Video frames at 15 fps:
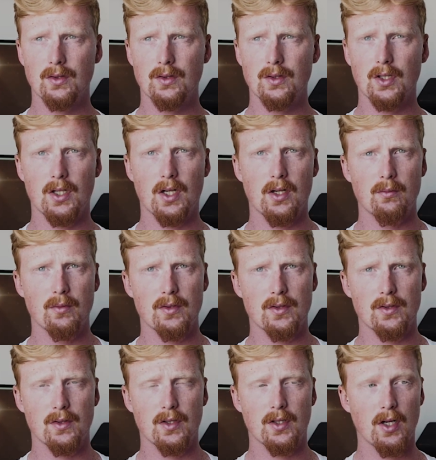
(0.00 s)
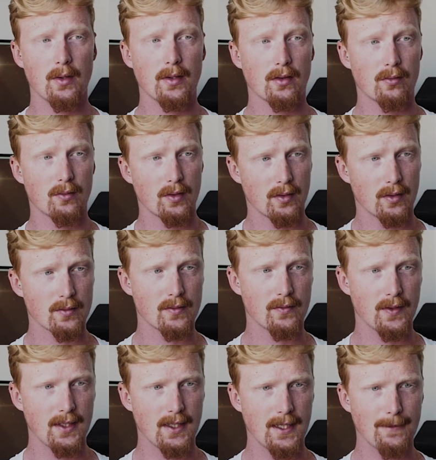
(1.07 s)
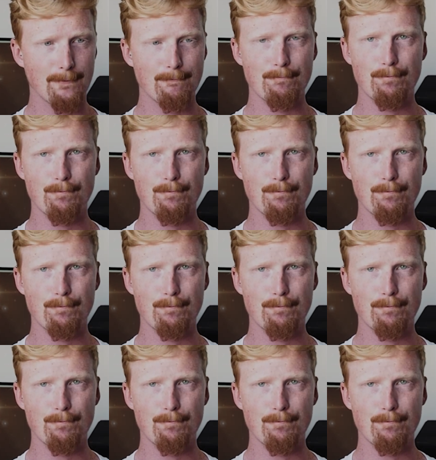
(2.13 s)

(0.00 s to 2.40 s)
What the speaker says: that I was going through and I was feeling.